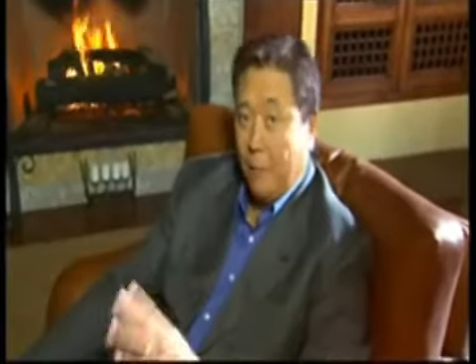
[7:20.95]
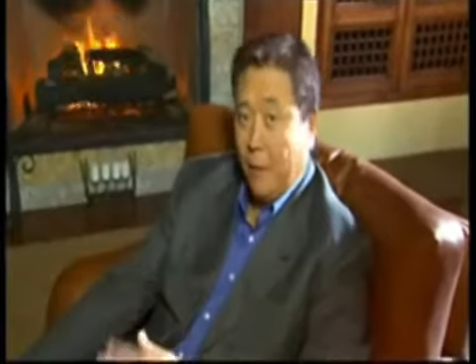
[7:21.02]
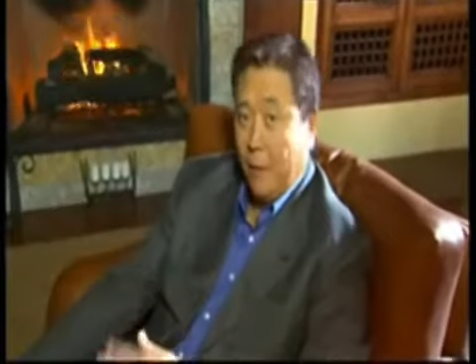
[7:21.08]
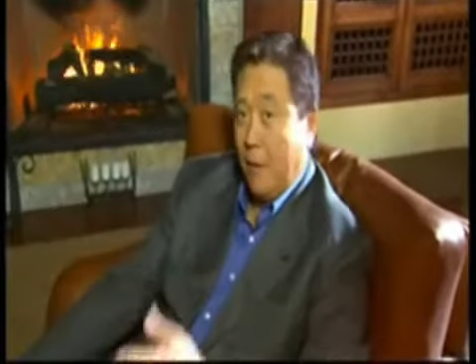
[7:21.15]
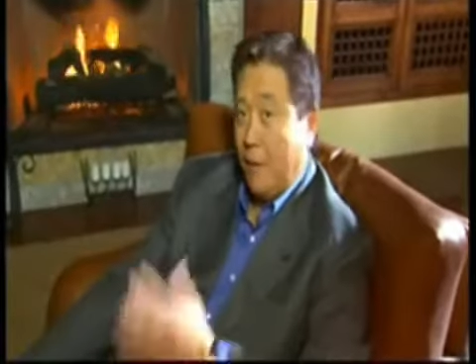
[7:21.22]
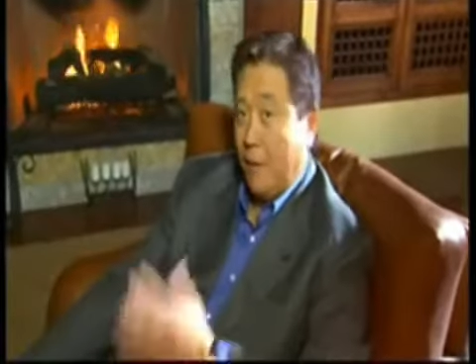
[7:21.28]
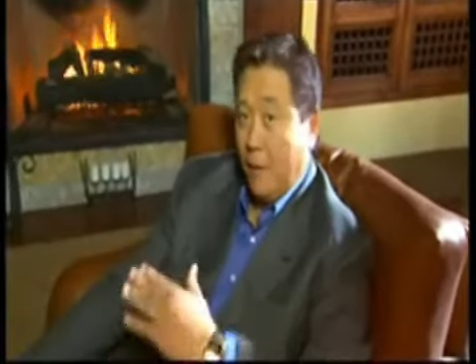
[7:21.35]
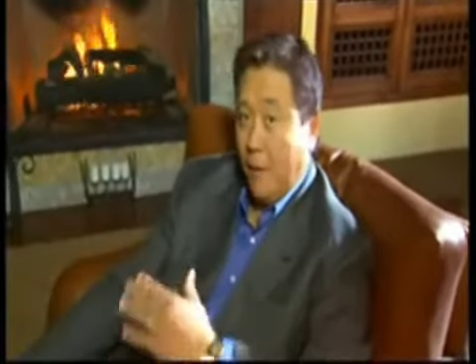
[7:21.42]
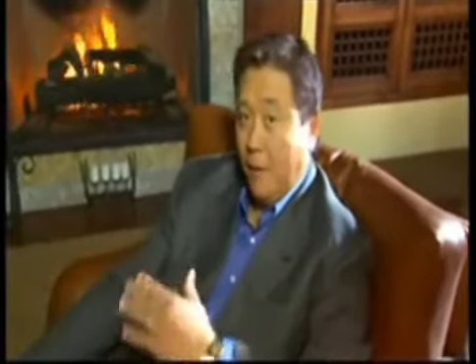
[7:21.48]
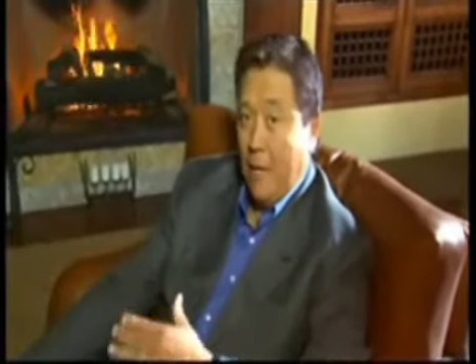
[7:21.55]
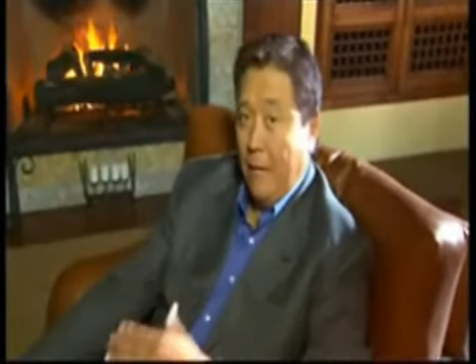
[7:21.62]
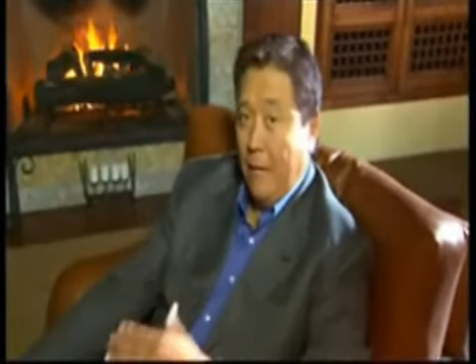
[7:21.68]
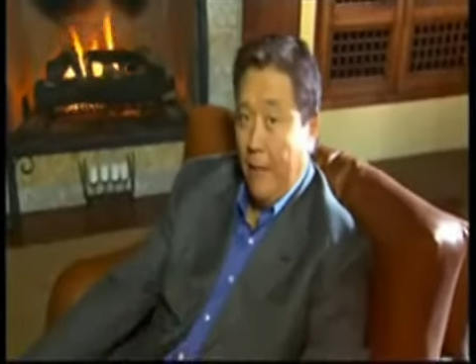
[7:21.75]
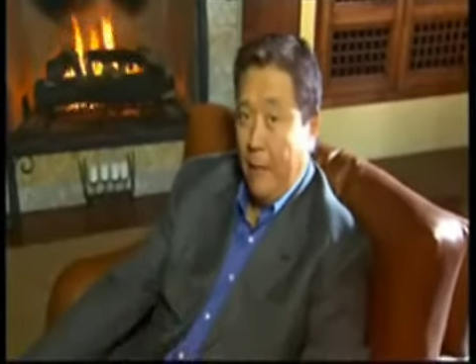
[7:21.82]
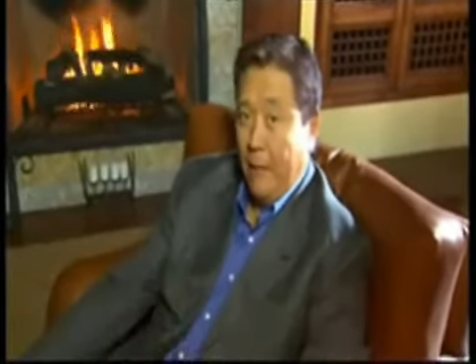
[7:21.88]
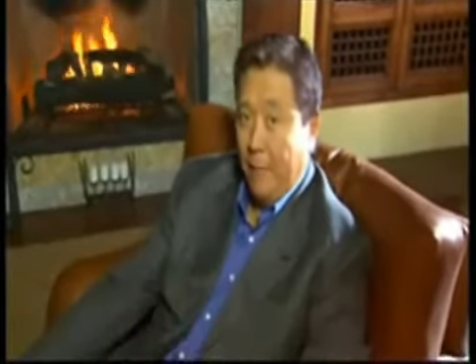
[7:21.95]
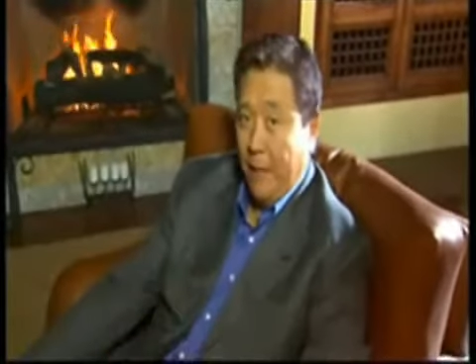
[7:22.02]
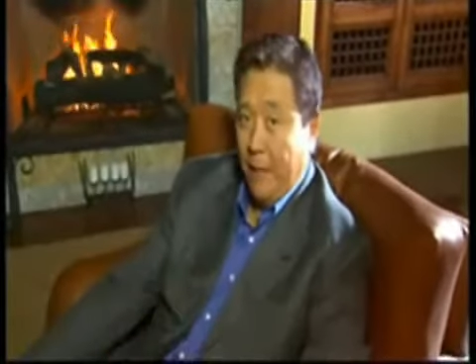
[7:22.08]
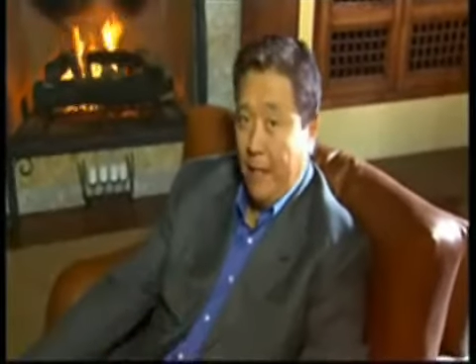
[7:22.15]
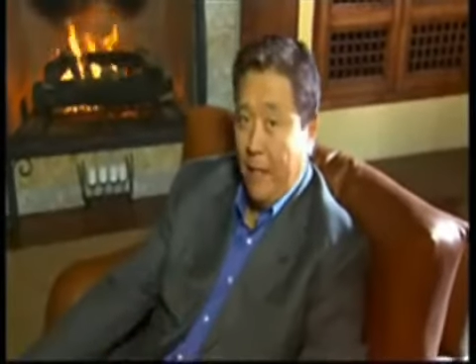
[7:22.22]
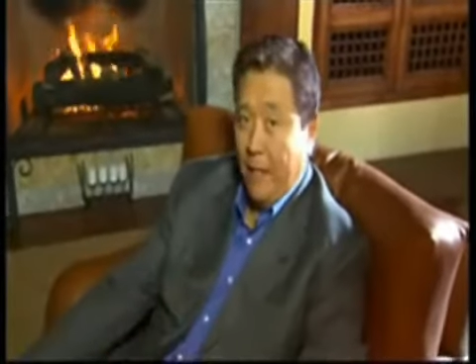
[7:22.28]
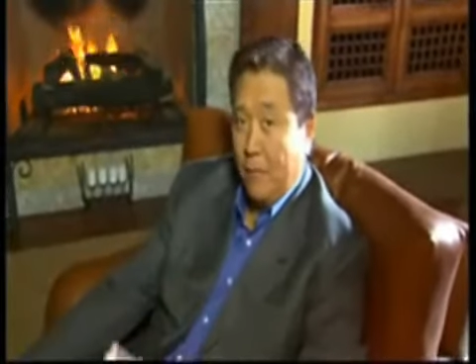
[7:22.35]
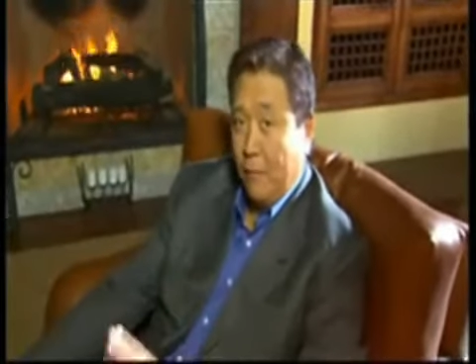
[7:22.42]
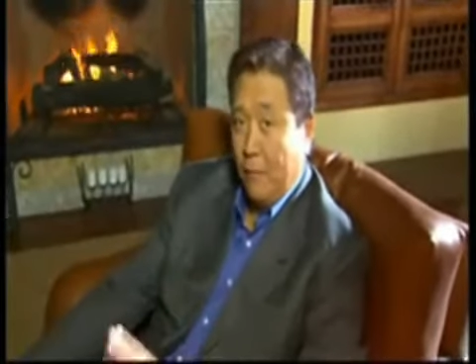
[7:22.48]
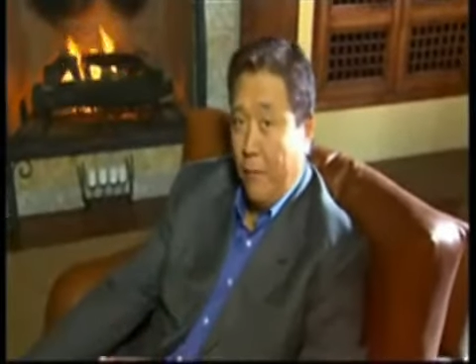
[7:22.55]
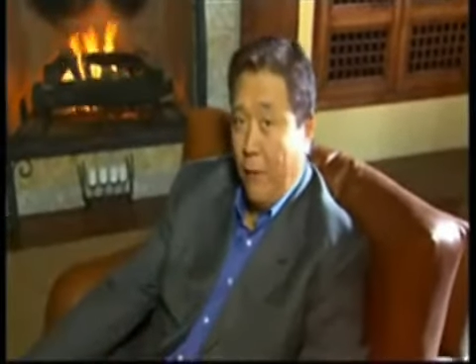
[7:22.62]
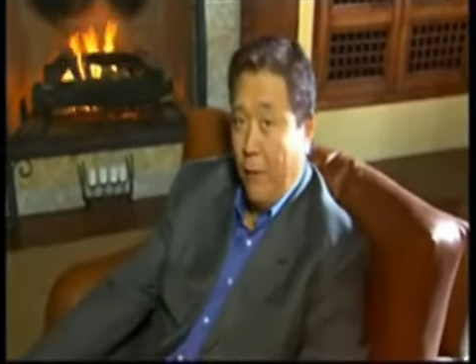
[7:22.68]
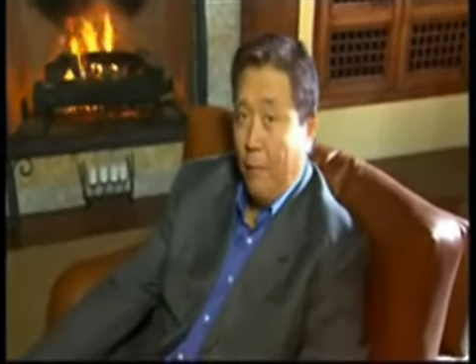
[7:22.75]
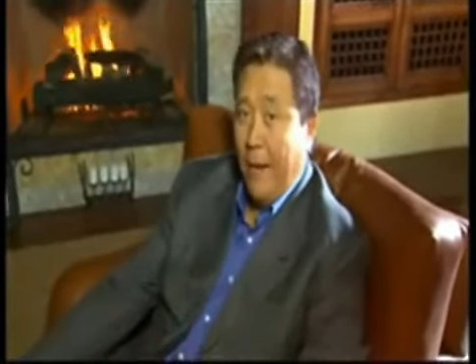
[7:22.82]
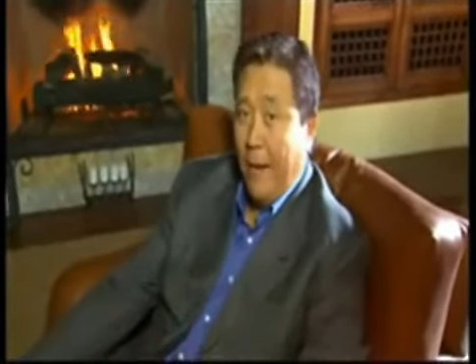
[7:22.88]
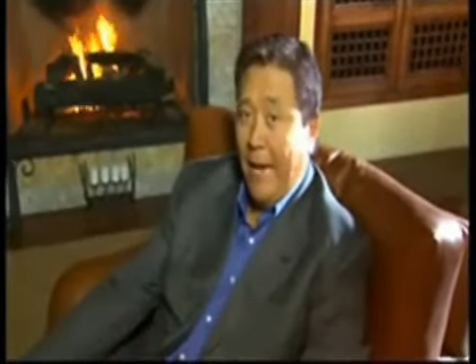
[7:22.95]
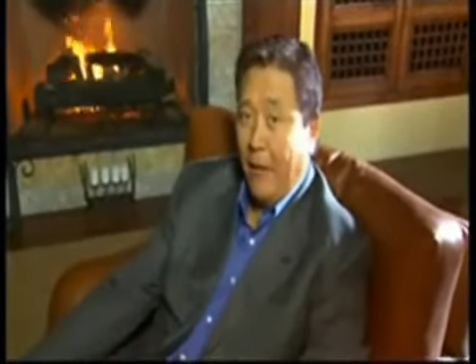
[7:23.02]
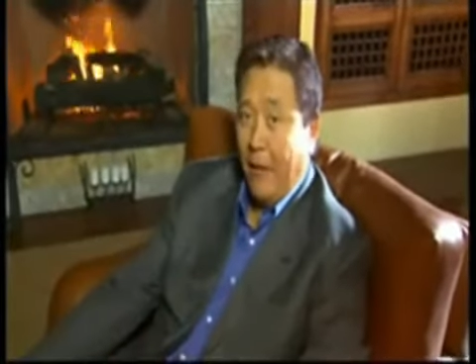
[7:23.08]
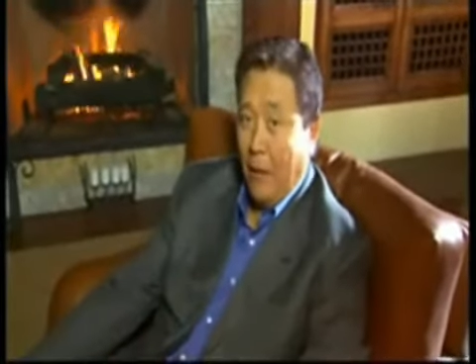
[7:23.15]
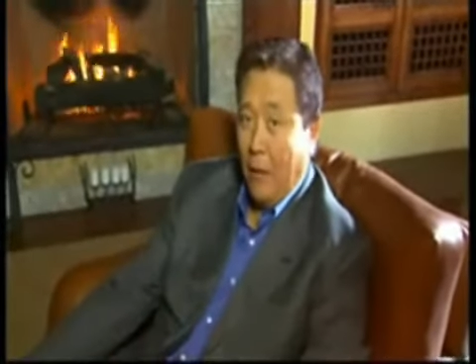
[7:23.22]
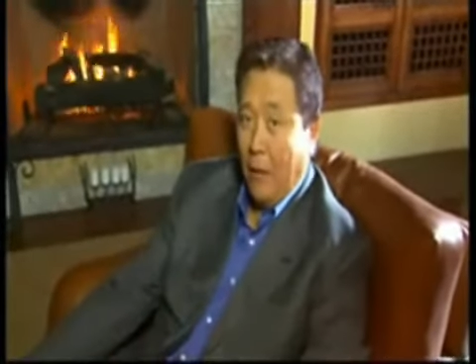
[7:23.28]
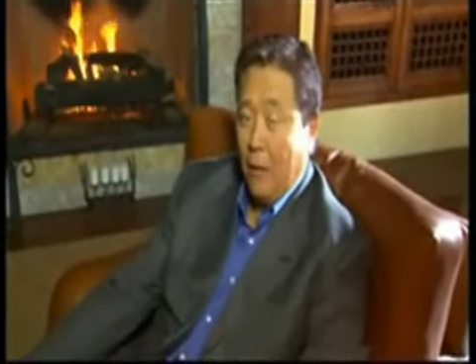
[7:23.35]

because you don't have anybody else to fall back